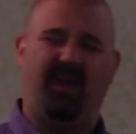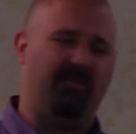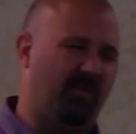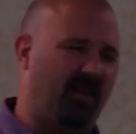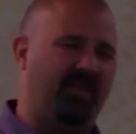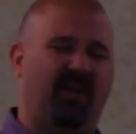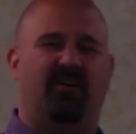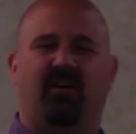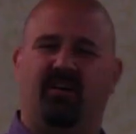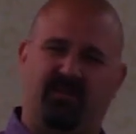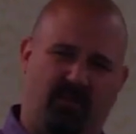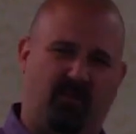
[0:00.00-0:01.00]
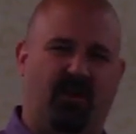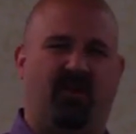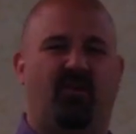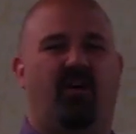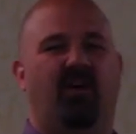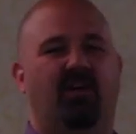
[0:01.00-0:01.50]
I bought that car because I
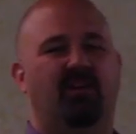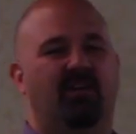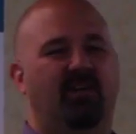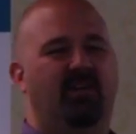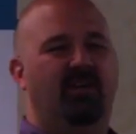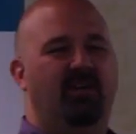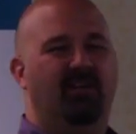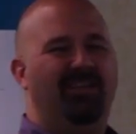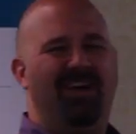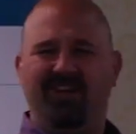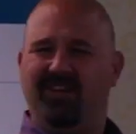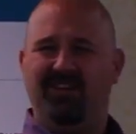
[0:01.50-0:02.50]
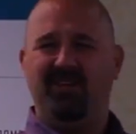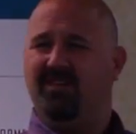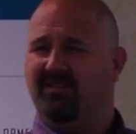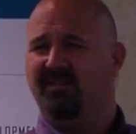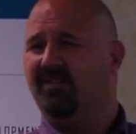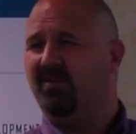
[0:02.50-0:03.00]
wanted a car. No, you
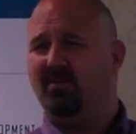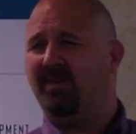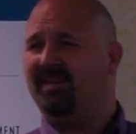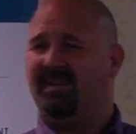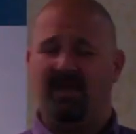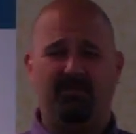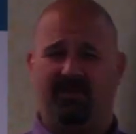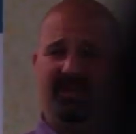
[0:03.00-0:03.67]
didn't. You want to get